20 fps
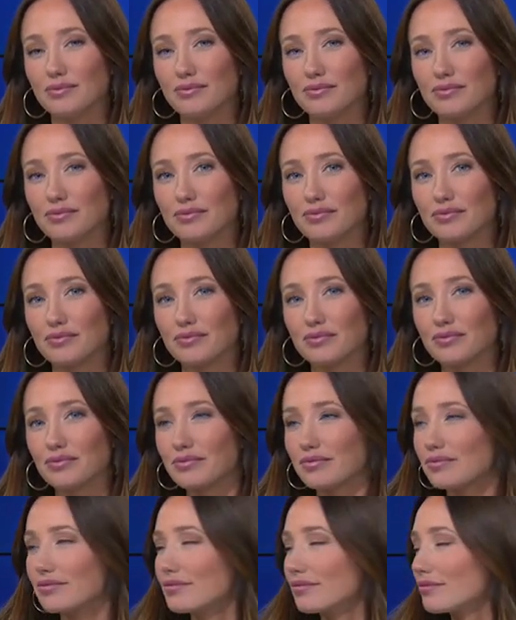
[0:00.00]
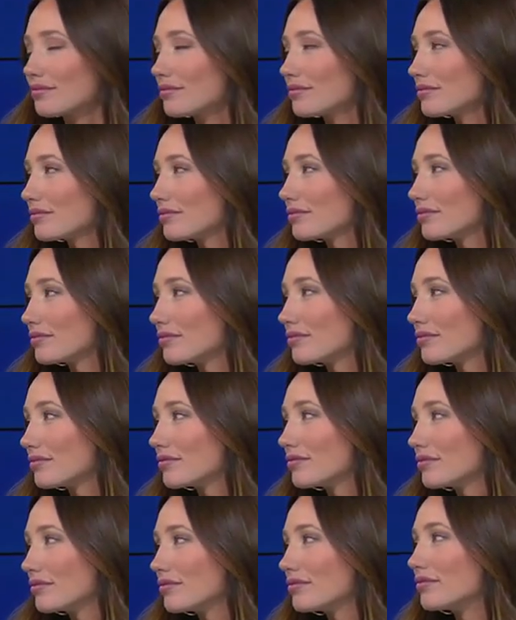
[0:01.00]

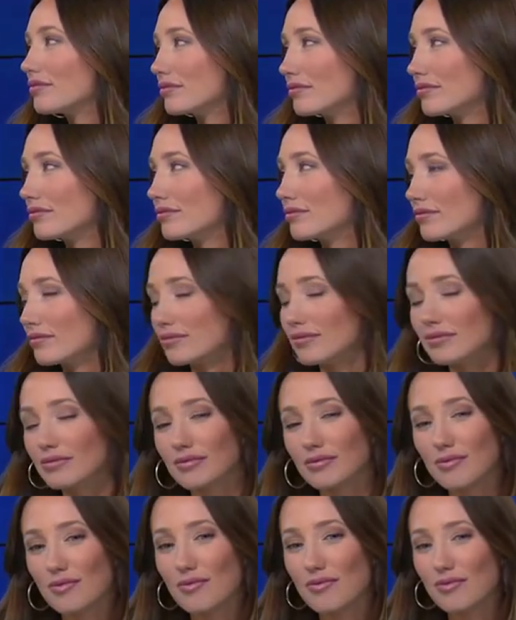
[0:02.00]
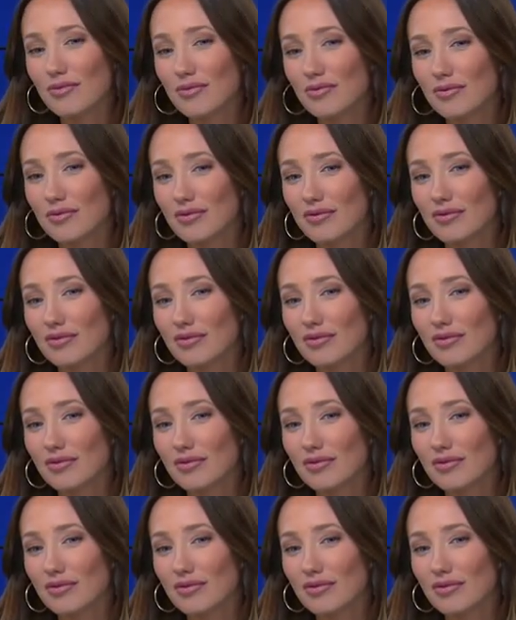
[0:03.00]
(not speaking)